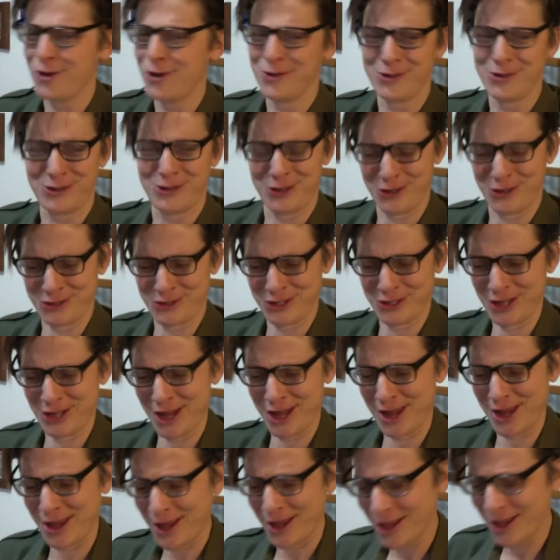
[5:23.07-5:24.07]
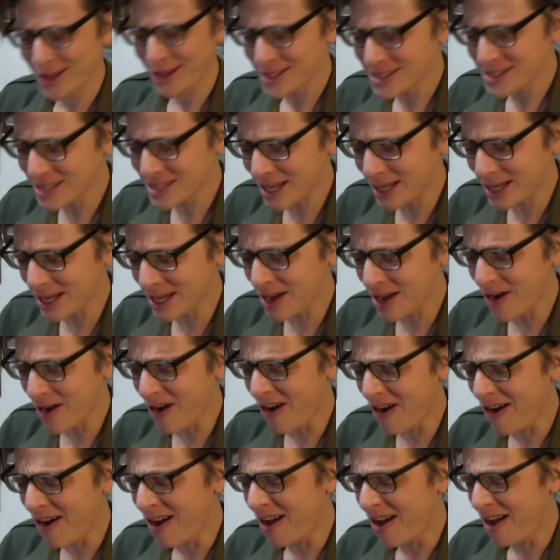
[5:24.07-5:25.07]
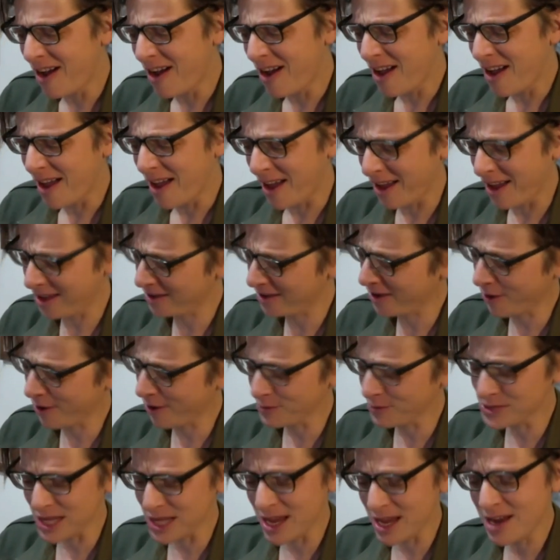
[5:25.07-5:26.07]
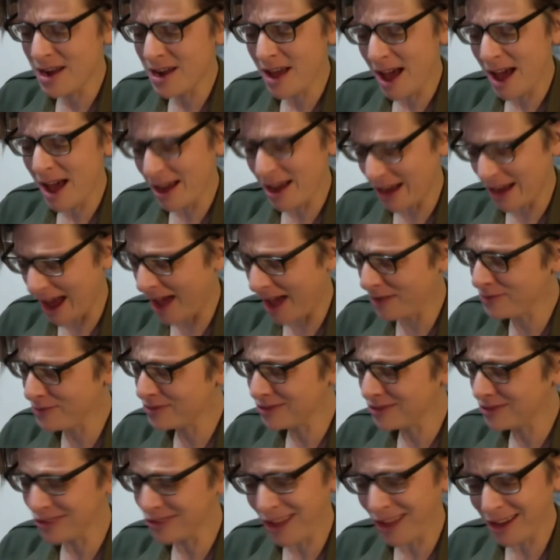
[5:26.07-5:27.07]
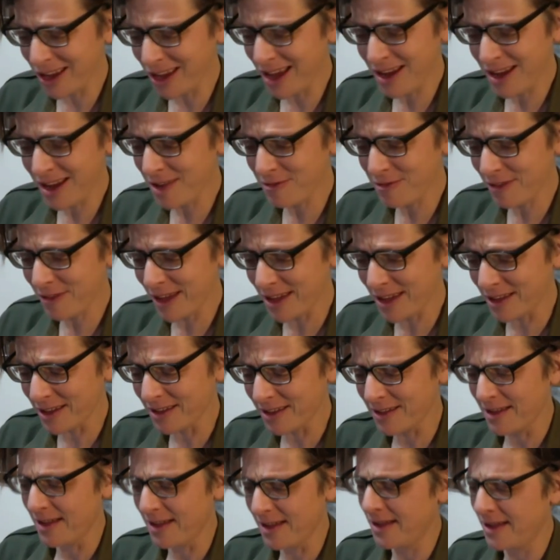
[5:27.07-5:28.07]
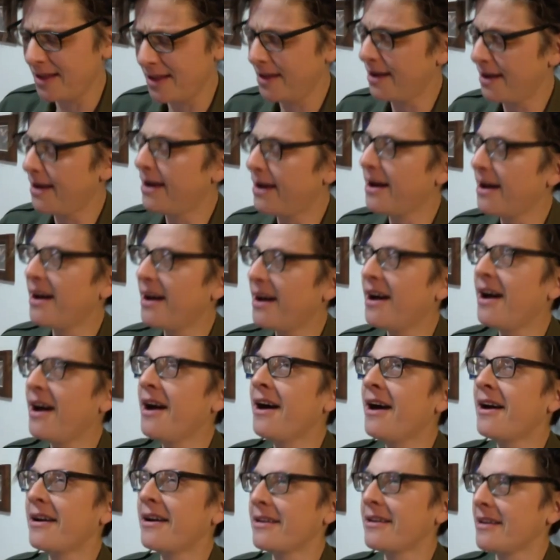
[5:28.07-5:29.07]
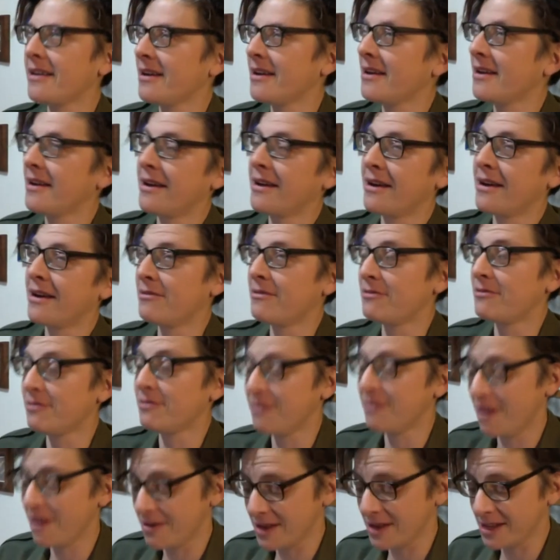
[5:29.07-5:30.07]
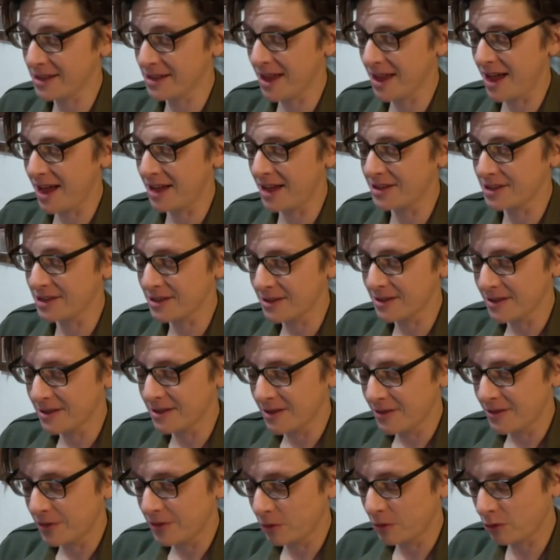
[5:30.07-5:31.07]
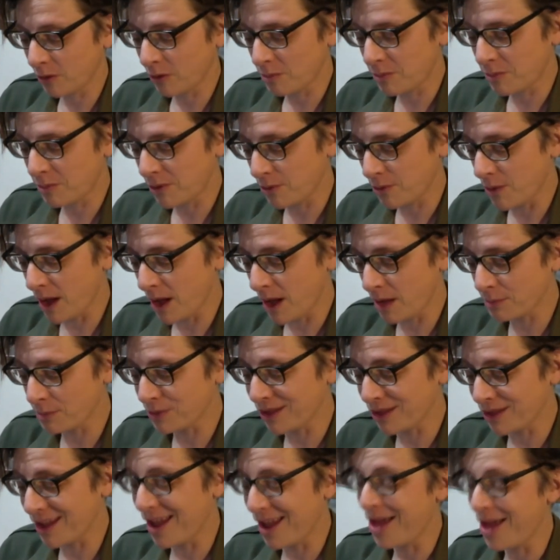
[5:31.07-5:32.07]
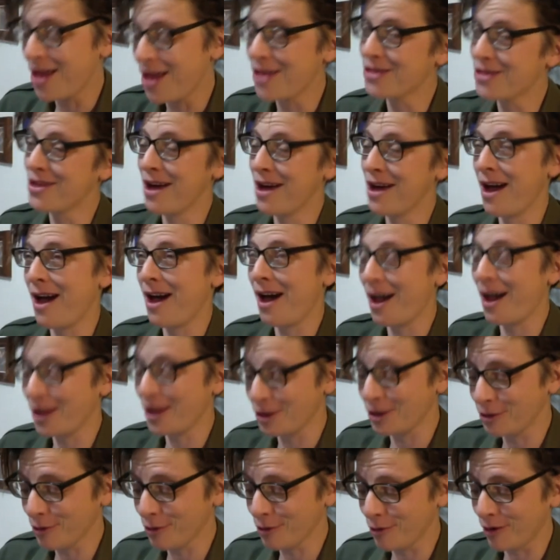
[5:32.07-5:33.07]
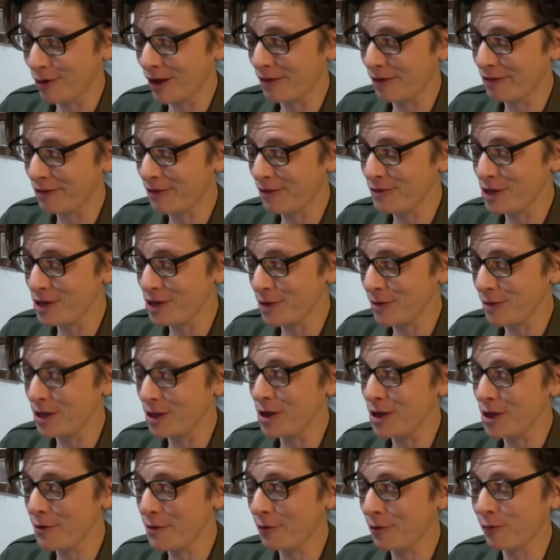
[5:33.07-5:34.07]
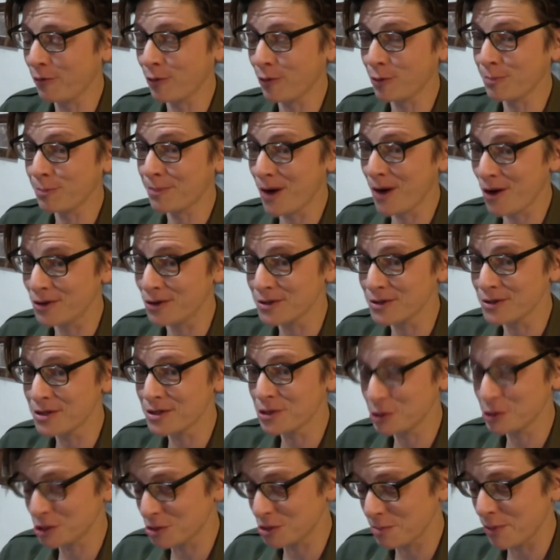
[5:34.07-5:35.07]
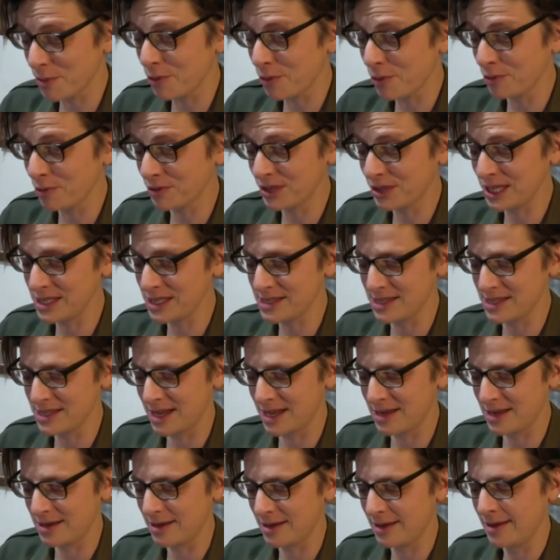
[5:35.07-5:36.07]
Doesn't it? Said Eeyore. It goes in and out like anything. I am very glad, said Pooh happily, that I thought of giving you a useful pot to put things in.